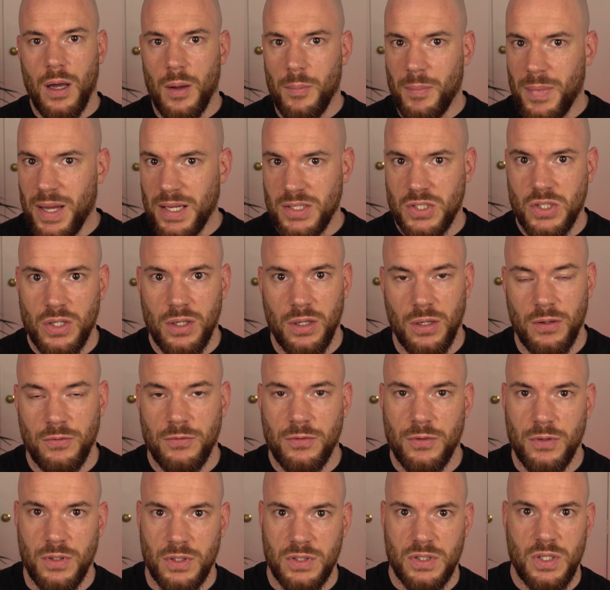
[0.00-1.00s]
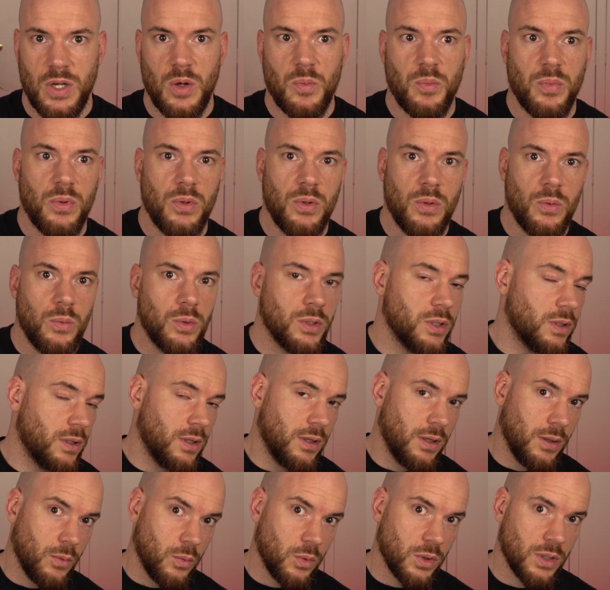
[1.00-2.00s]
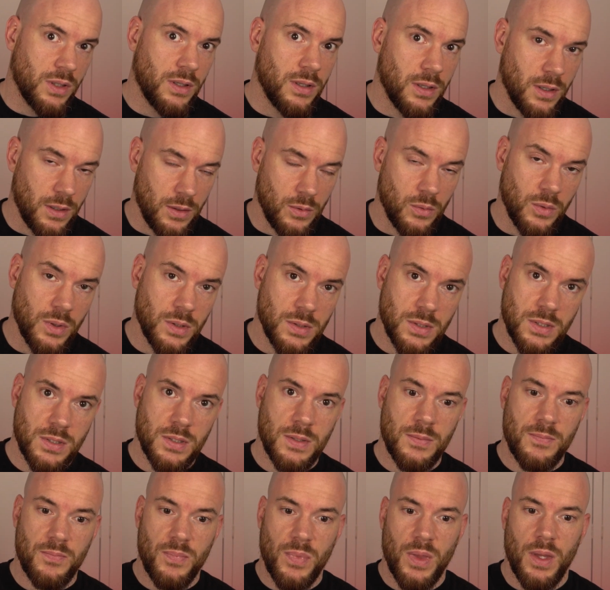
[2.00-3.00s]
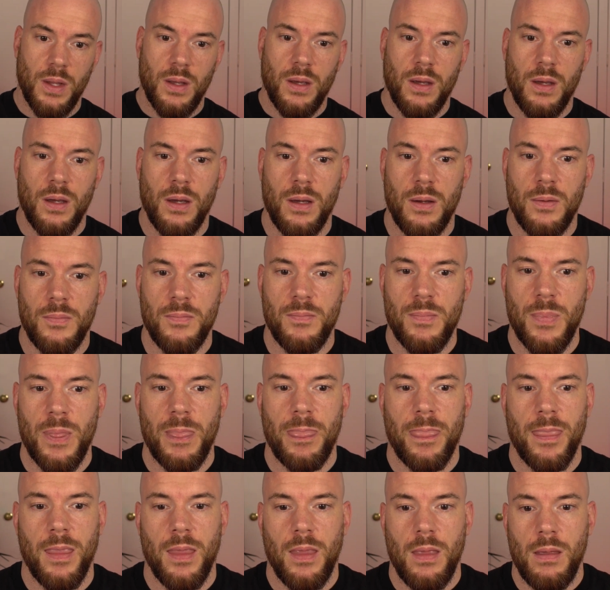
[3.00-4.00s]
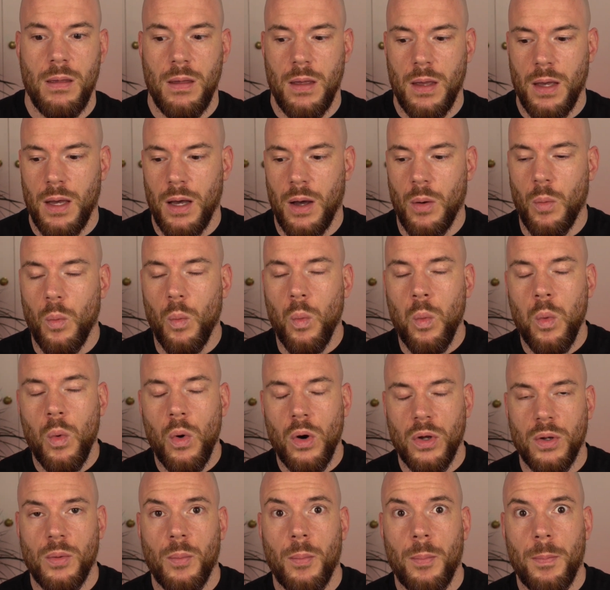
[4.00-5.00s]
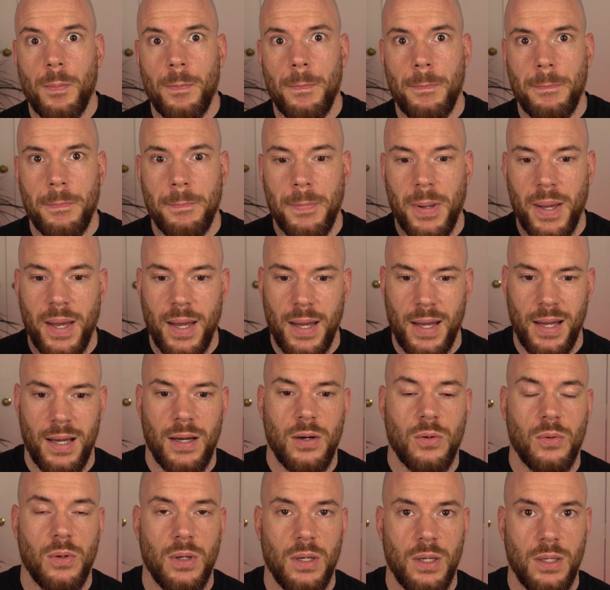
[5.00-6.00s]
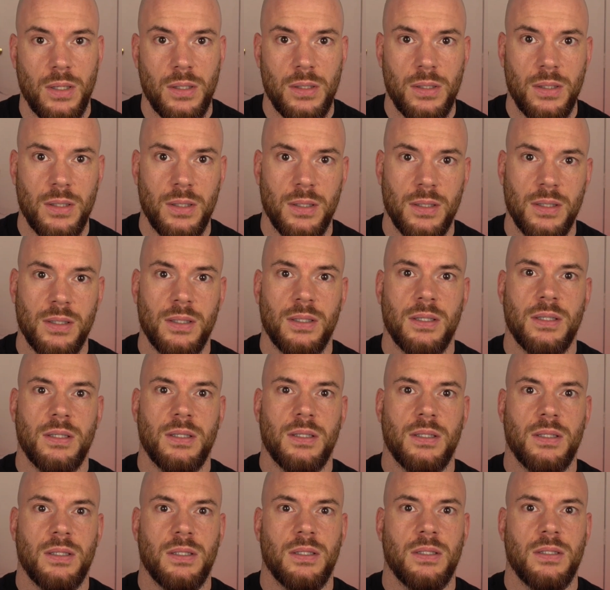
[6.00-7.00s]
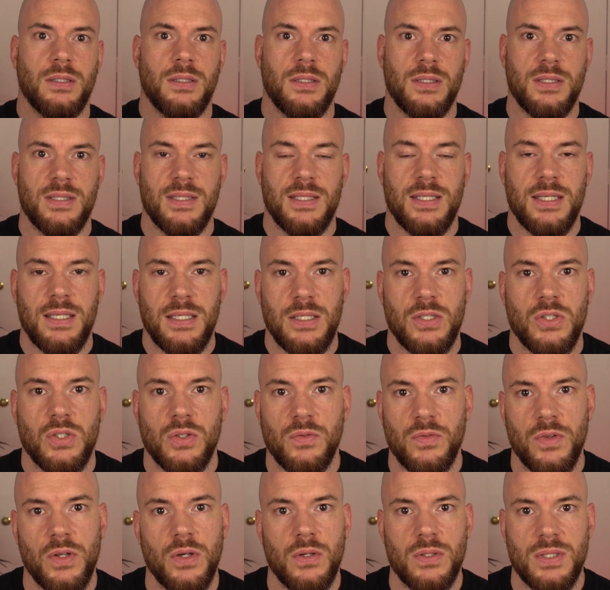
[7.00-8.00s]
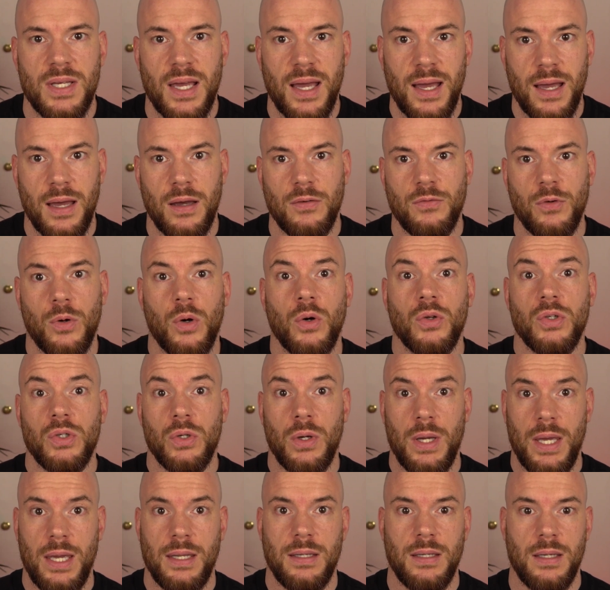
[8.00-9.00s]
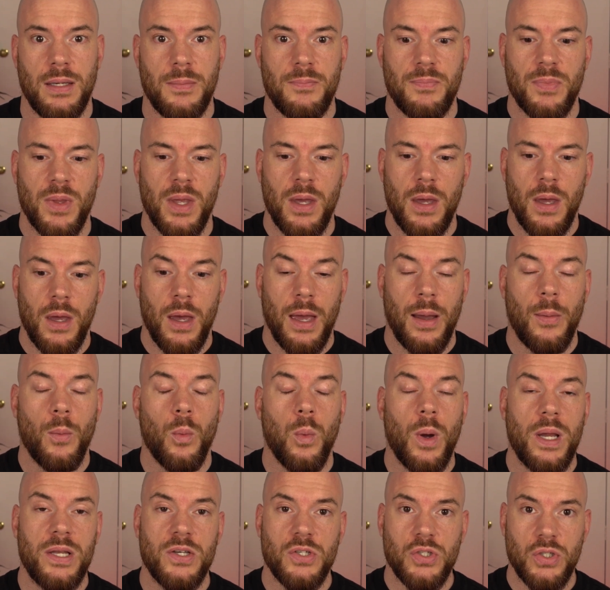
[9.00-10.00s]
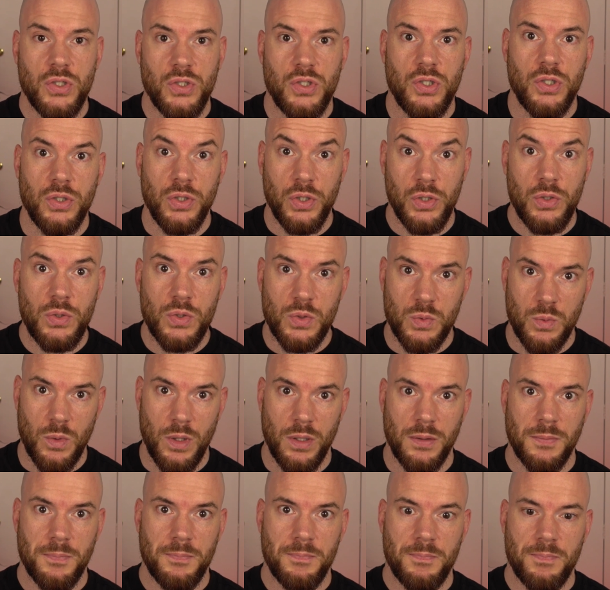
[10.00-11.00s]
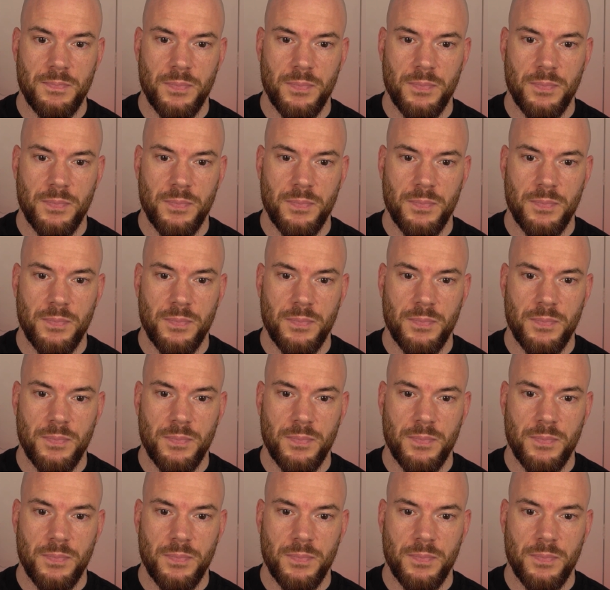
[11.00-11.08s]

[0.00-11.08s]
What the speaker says: a match cut, for example, what are the other ones? And what power does each of those have on your edit? And when should you use one?